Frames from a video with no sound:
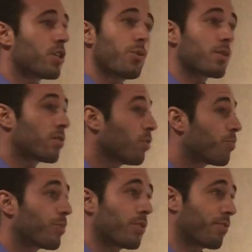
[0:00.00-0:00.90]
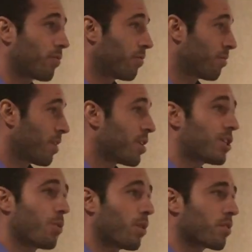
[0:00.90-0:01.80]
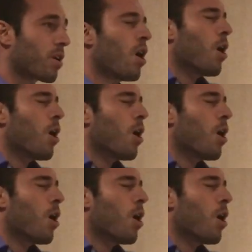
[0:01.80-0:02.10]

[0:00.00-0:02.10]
she was not beautiful. She was